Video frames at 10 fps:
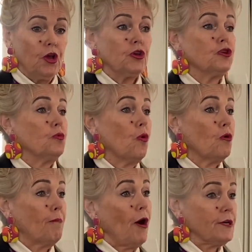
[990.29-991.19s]
You
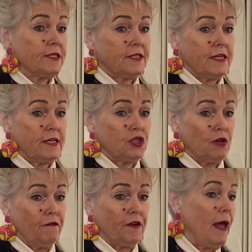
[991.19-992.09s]
walk past the
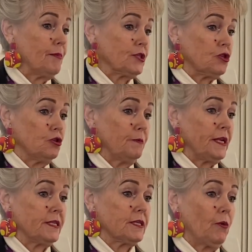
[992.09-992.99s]
surf club. It's 2
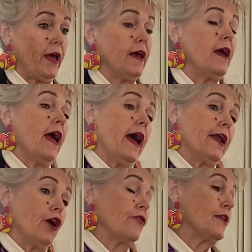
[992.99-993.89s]
minutes away.
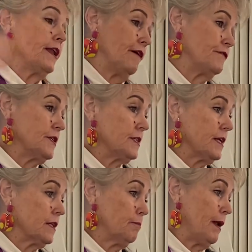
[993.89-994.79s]
And on the left is a
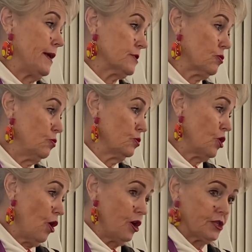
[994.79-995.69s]
little place called
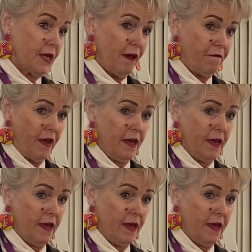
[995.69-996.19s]
Art Cafe.